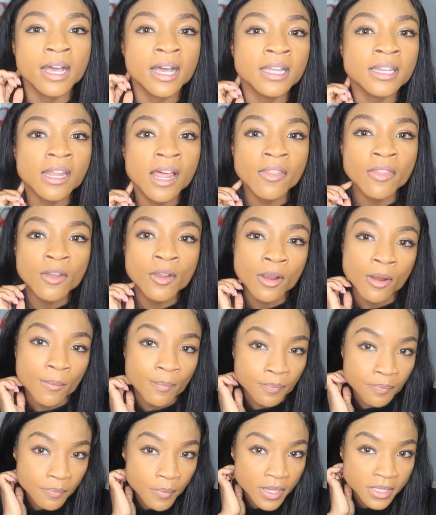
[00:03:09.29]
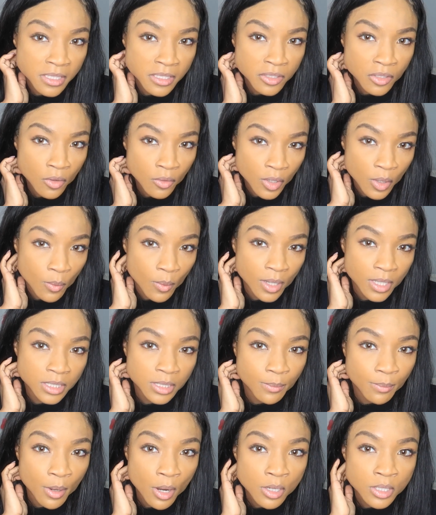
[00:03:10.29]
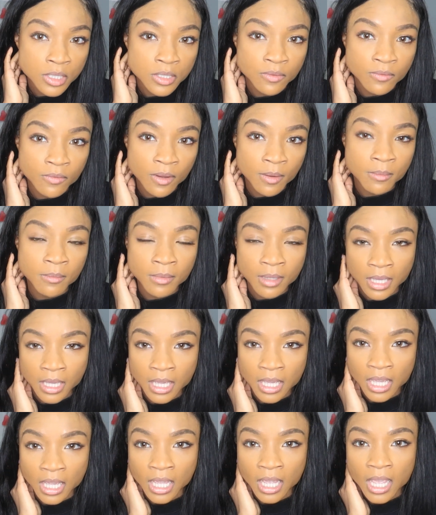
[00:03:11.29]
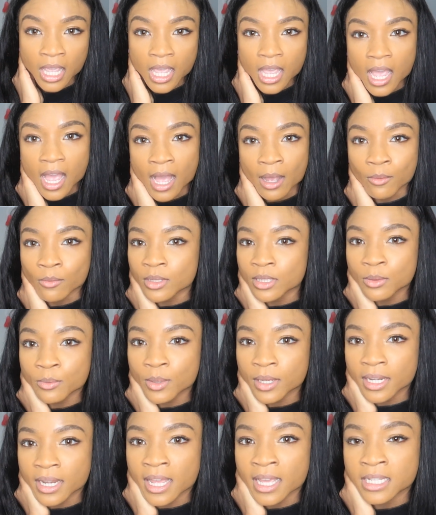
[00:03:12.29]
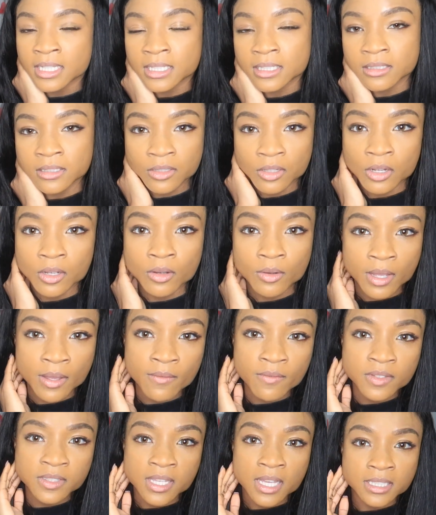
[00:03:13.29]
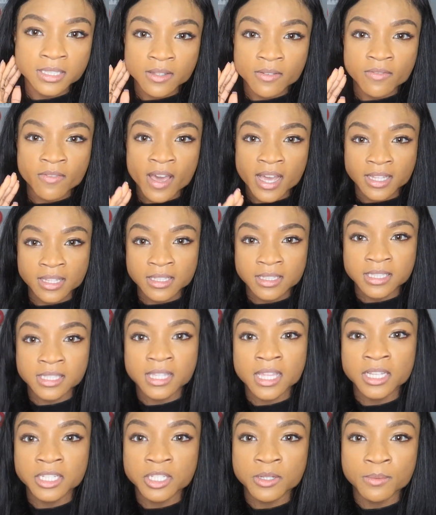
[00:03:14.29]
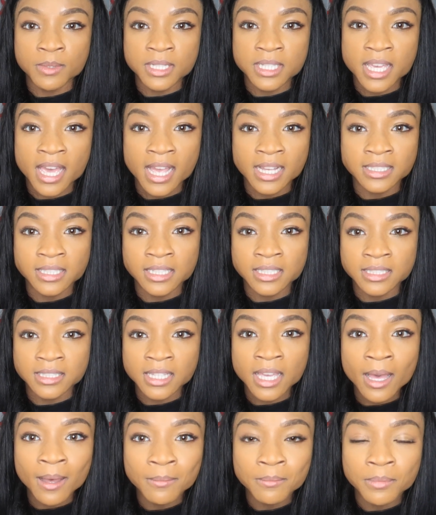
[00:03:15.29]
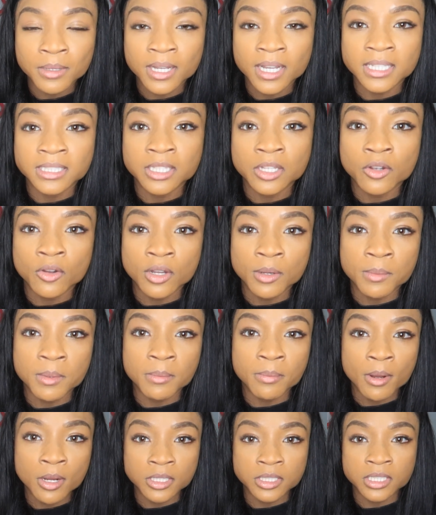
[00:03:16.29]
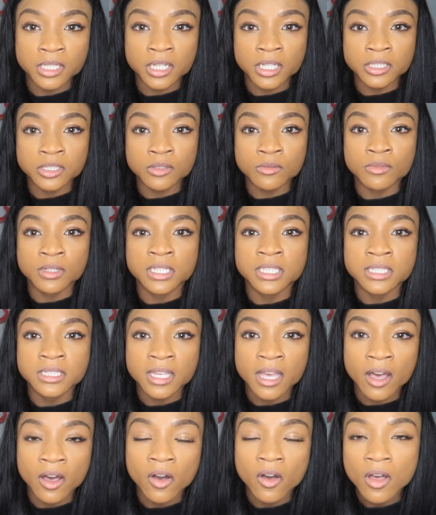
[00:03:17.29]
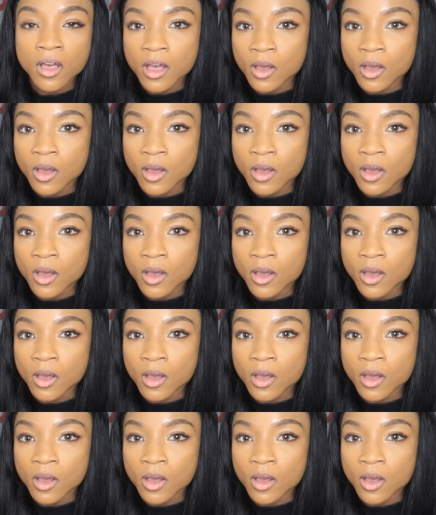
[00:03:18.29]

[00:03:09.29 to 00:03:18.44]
another business owner wanted to purchase from me, I really wouldn't, you know, emphasize the fact that they should be tax exempt because they're going to be purchasing it to resell,